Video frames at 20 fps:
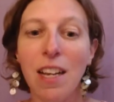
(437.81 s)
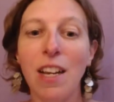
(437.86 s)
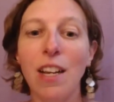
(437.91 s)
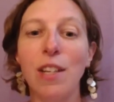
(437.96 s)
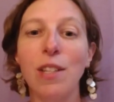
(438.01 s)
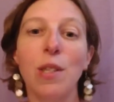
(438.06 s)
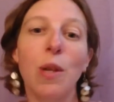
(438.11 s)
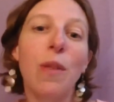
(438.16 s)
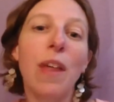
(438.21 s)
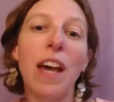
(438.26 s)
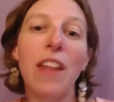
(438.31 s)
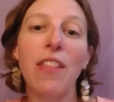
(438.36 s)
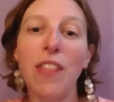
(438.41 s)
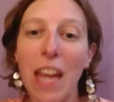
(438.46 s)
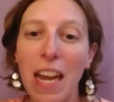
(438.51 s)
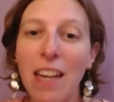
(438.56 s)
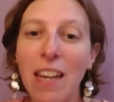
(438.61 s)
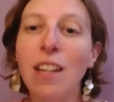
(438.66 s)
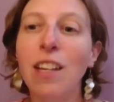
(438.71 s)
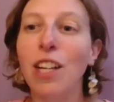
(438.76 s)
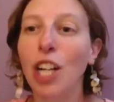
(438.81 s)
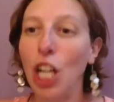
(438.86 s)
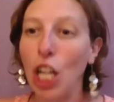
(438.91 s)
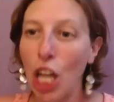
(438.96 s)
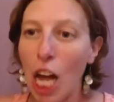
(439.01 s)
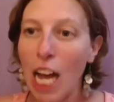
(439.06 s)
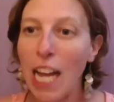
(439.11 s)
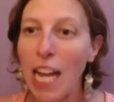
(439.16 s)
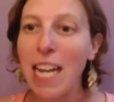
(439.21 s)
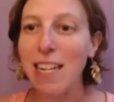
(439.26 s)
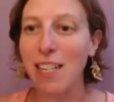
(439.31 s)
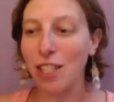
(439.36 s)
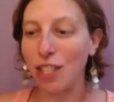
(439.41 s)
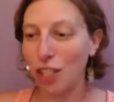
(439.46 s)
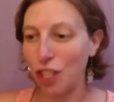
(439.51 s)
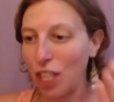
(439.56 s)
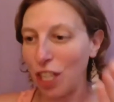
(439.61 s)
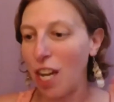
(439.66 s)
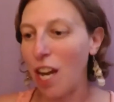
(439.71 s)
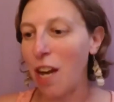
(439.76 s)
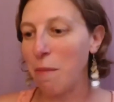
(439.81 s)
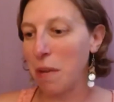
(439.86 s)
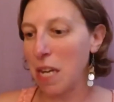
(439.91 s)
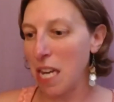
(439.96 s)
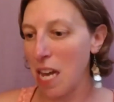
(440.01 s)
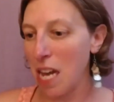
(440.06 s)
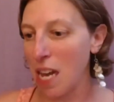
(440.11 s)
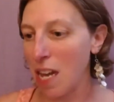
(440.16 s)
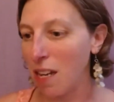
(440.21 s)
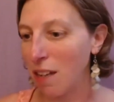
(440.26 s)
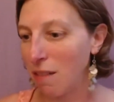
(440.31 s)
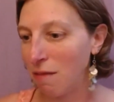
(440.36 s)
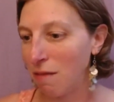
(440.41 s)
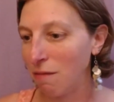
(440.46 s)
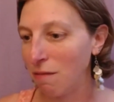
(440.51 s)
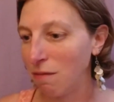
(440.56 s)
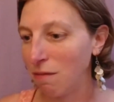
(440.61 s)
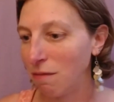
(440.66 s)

so that then clients start coming in?